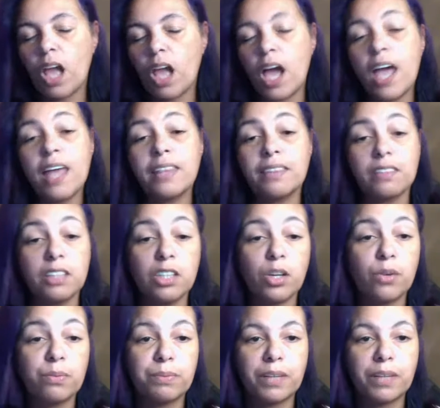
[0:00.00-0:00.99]
And,
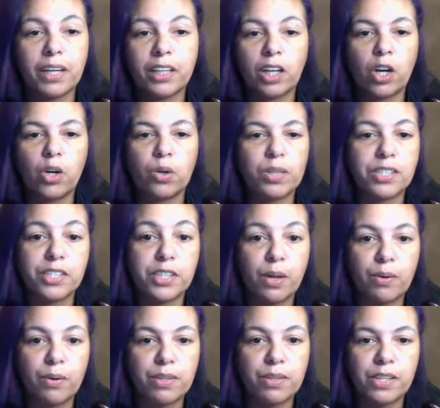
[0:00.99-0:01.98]
be like, oh, it's
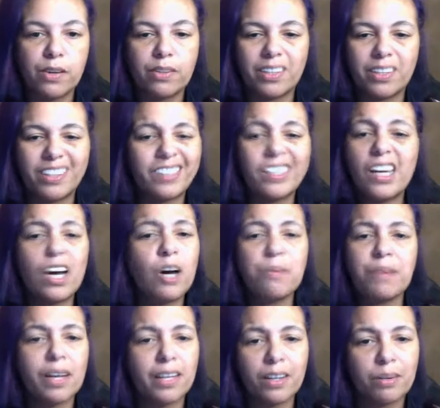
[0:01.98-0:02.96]
so-and-so. And that, no,
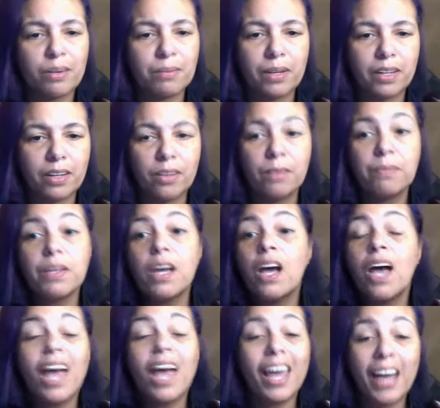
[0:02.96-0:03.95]
I'm not here. I'm not here.
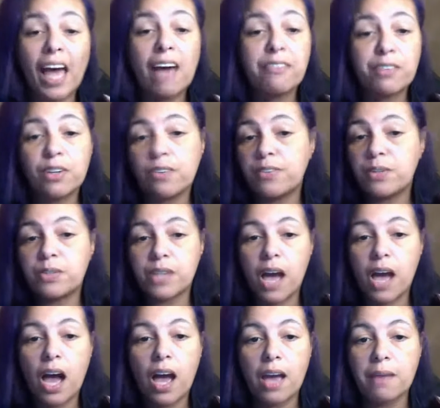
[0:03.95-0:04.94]
And after a few
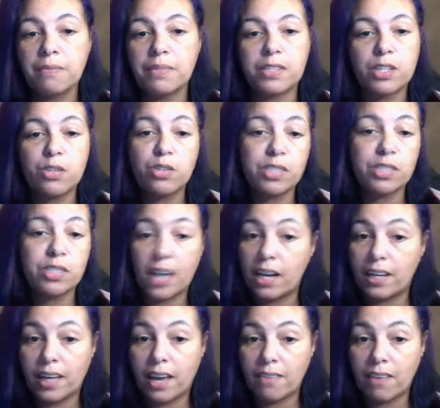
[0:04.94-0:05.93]
times, you just
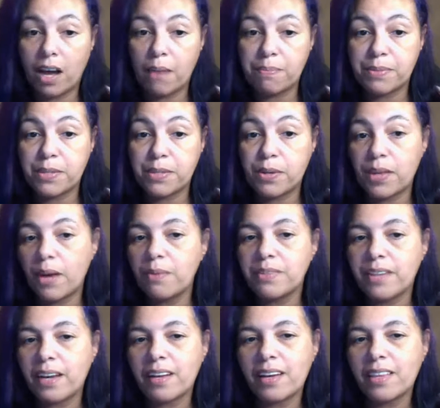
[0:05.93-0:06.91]
kind of gave up. So
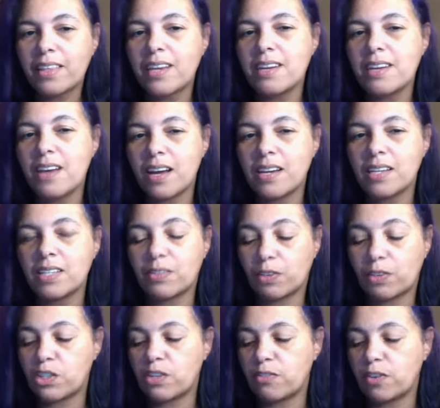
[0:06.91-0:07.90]
that was kind of like the 90s
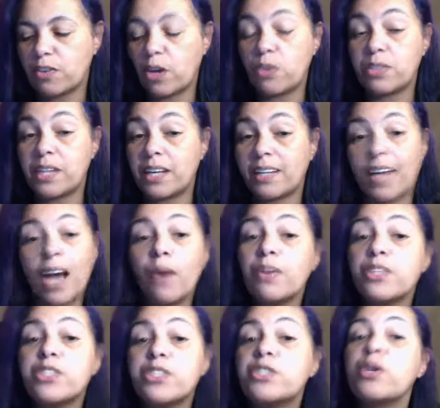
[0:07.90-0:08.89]
version of ghosting. Now
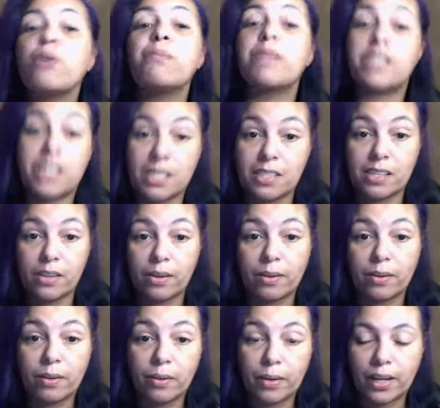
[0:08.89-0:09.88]
it's so much
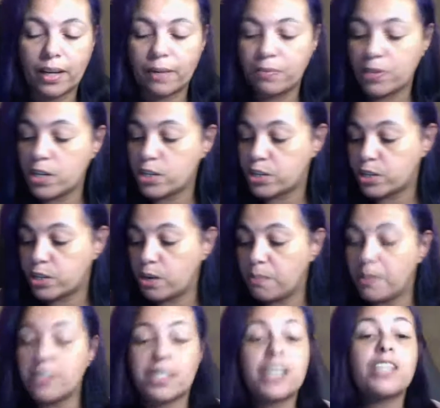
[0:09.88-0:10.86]
easier. Okay. It's so
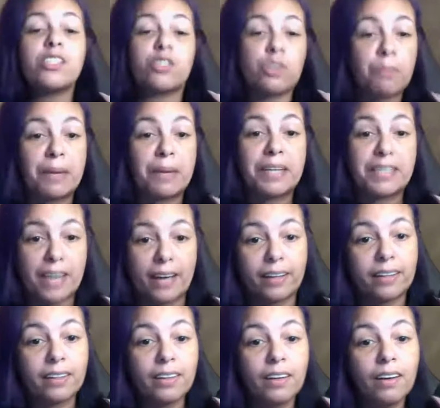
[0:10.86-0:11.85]
much easier to be a dick.
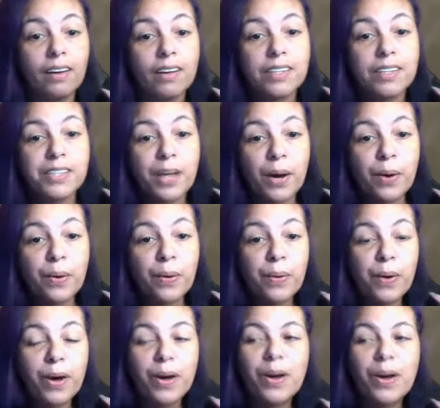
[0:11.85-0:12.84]
So,